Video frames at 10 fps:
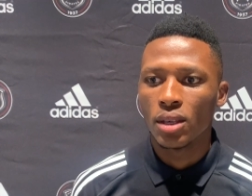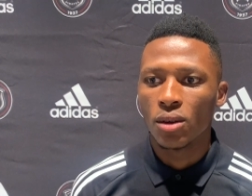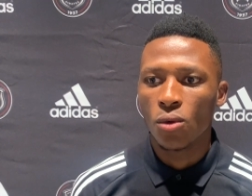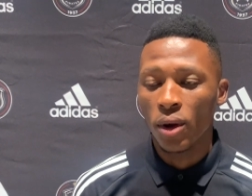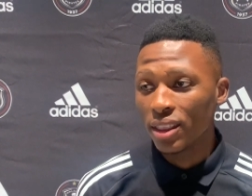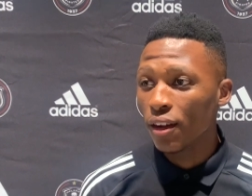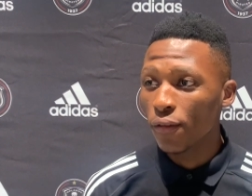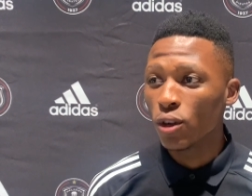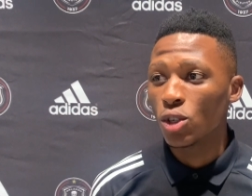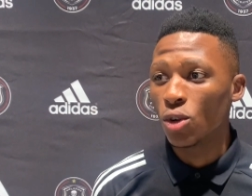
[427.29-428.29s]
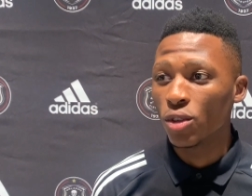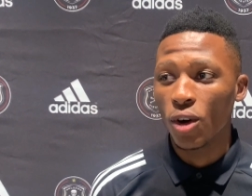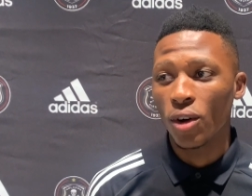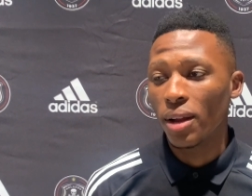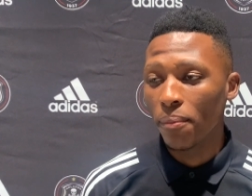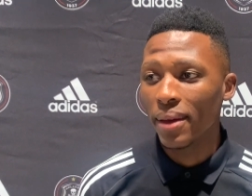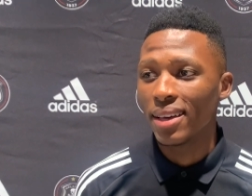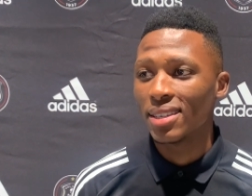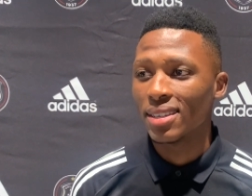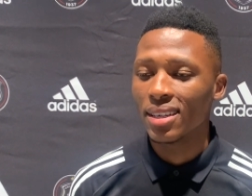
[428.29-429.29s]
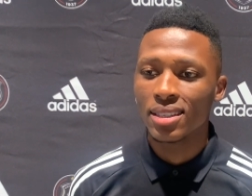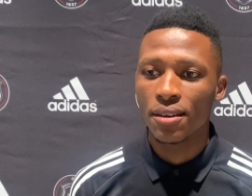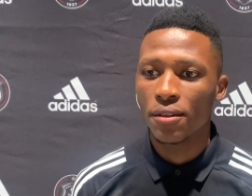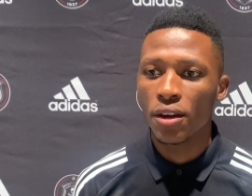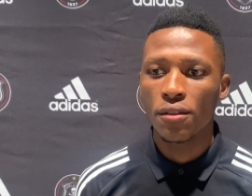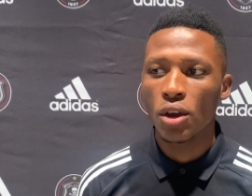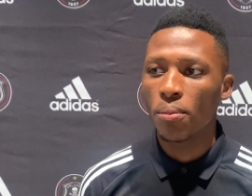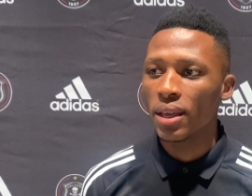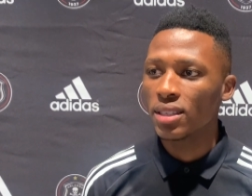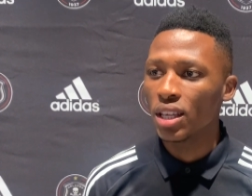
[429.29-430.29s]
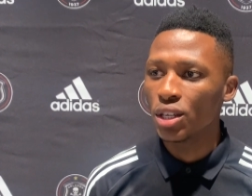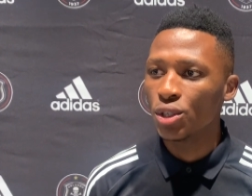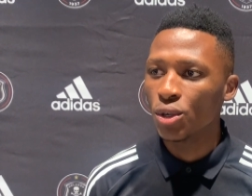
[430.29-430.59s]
one thing for sure, the Olympics is a very, very big stage,